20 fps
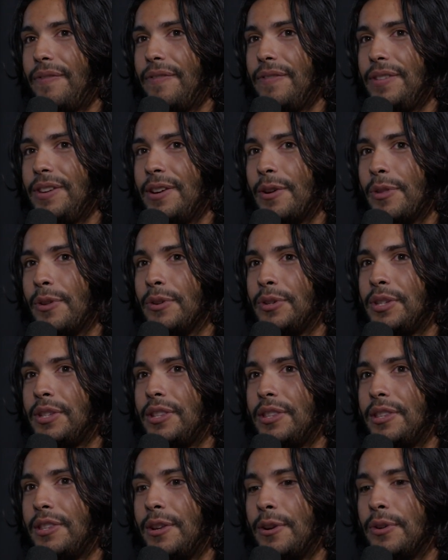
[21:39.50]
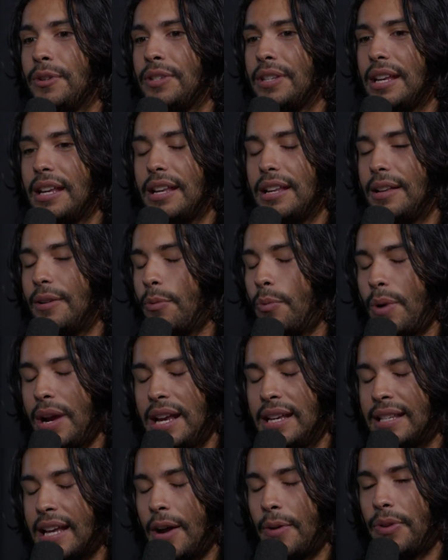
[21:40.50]
there's
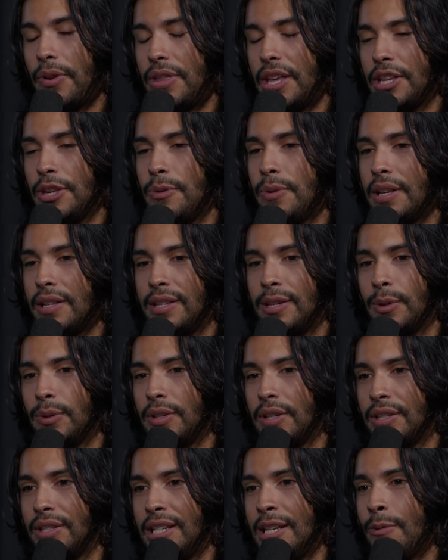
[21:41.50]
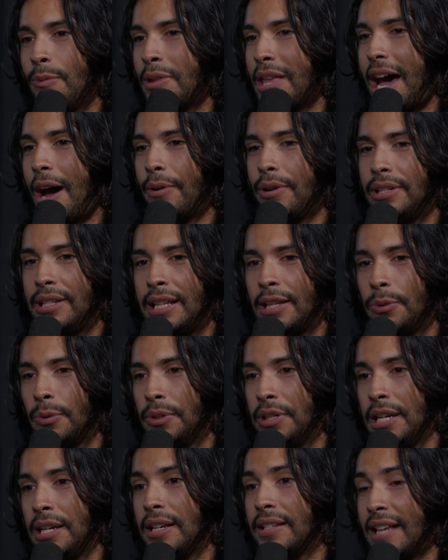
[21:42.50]
ways out there that you could still succeed without a daily
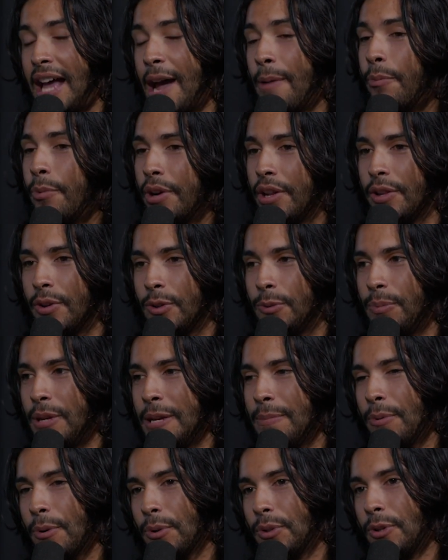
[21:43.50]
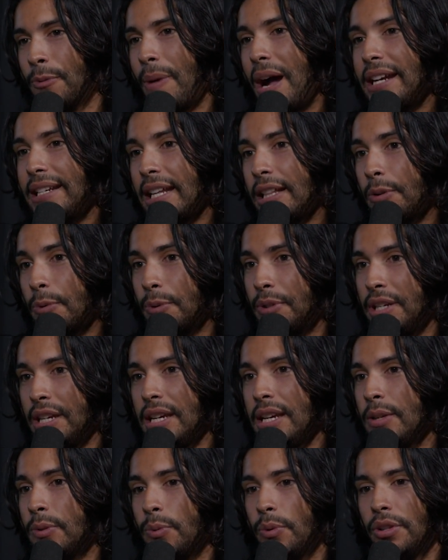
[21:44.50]
routine, because I'm one of those people. So my daily
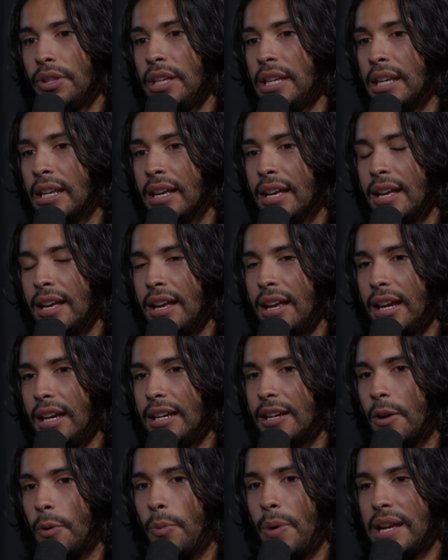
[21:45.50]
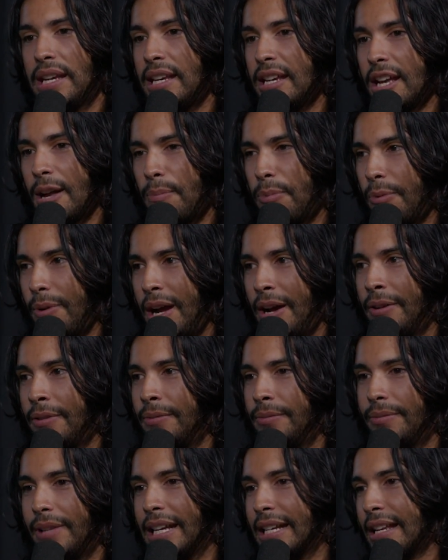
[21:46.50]
routine is really, waking up
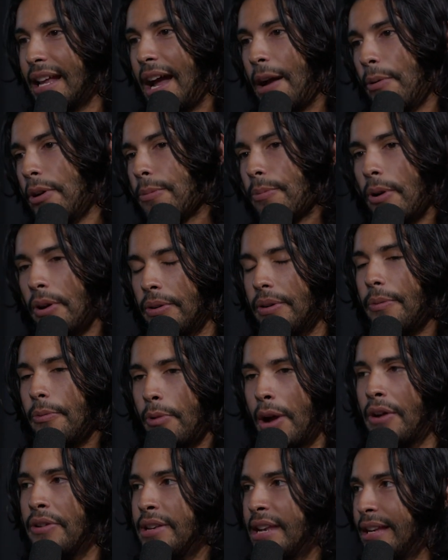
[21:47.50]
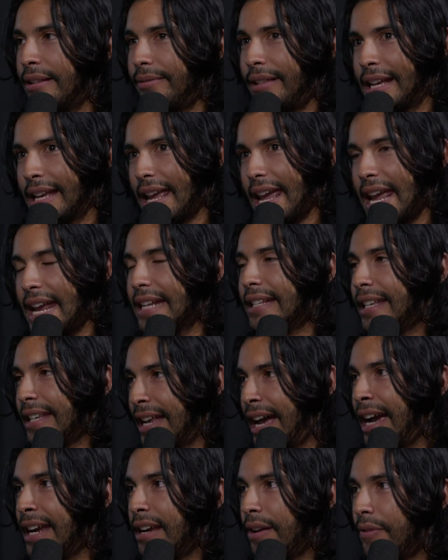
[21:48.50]
around, I wake up around like 8 to
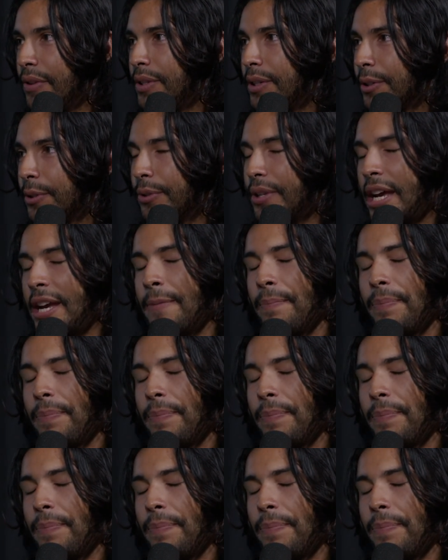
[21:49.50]
9 every single day.